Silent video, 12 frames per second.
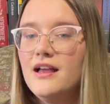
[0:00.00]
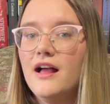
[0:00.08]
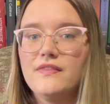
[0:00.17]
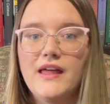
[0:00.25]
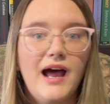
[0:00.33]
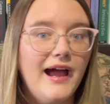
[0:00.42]

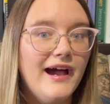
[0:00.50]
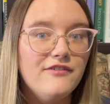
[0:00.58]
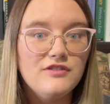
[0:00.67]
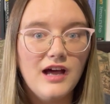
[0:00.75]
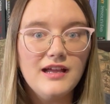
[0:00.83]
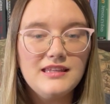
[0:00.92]
that I have
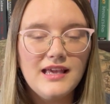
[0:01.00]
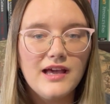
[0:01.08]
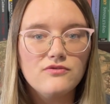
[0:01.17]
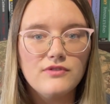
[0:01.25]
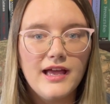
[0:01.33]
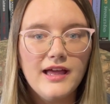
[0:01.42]
not yet
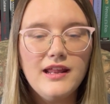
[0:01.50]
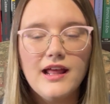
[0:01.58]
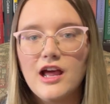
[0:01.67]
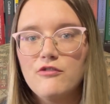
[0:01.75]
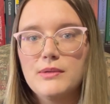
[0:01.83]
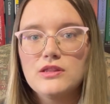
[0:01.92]
read and
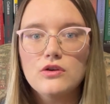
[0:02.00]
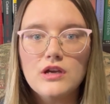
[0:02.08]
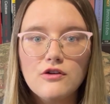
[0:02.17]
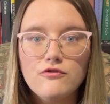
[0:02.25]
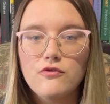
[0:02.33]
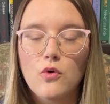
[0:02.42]
I've been
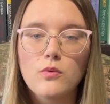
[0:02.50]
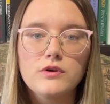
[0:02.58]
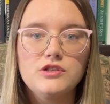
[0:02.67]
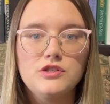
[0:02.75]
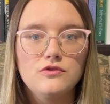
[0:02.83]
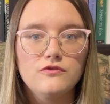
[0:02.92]
looking forward
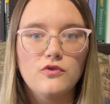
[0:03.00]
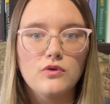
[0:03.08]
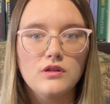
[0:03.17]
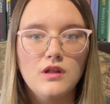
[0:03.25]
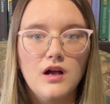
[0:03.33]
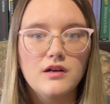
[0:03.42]
to for a
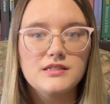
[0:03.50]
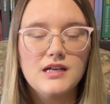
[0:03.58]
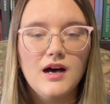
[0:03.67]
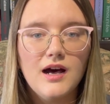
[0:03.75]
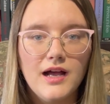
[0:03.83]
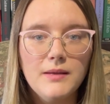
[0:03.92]
long
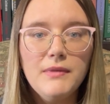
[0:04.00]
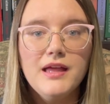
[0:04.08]
time.